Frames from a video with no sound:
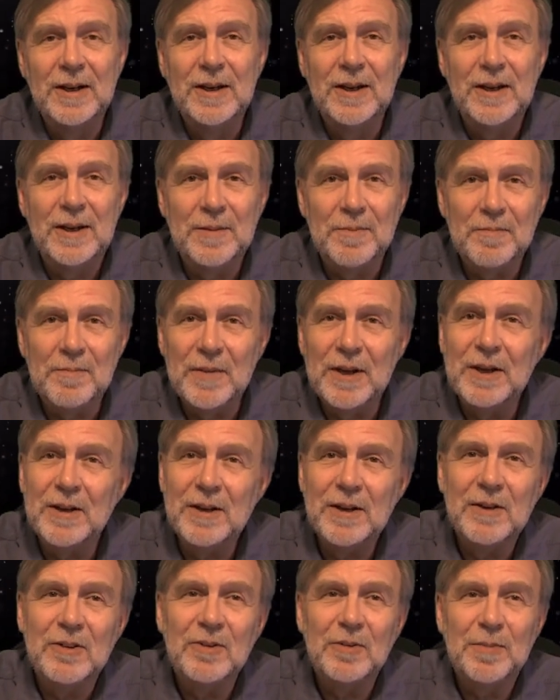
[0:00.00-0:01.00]
in
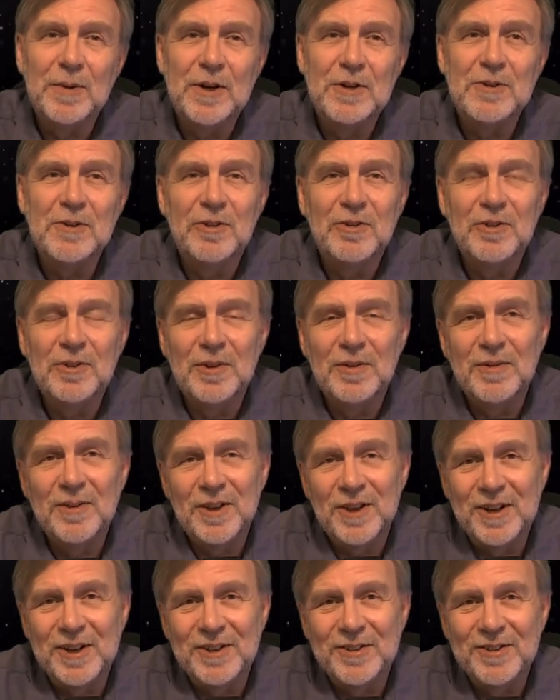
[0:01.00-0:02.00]
many expressions of
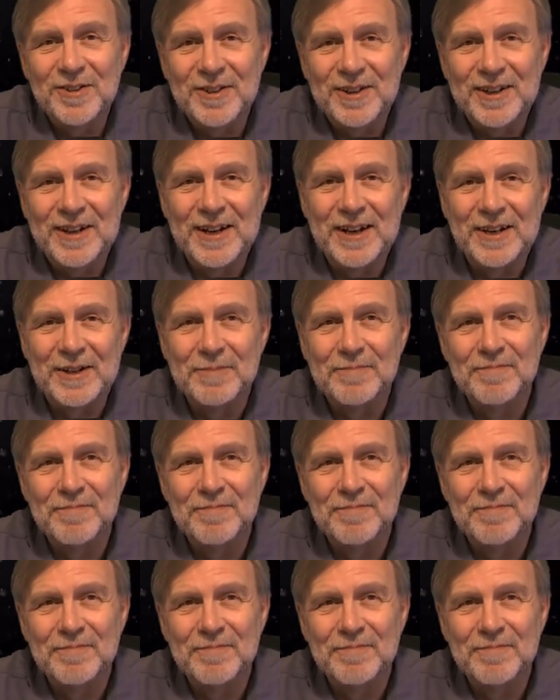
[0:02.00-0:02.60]
thanks to God.